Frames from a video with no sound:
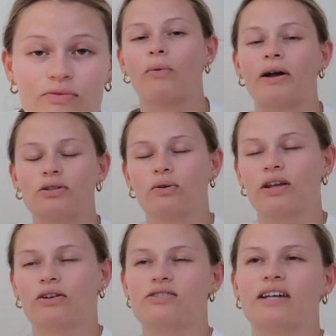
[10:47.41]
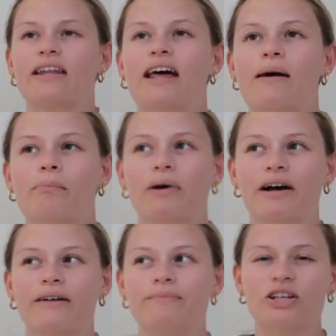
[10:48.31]
Oh, I totally understand that,
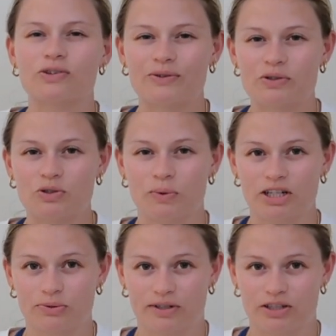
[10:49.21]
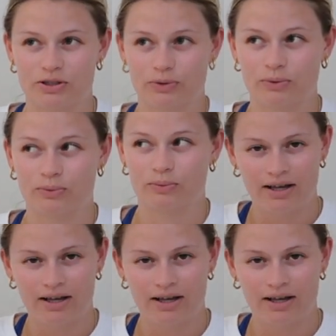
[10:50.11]
but it's also 2022.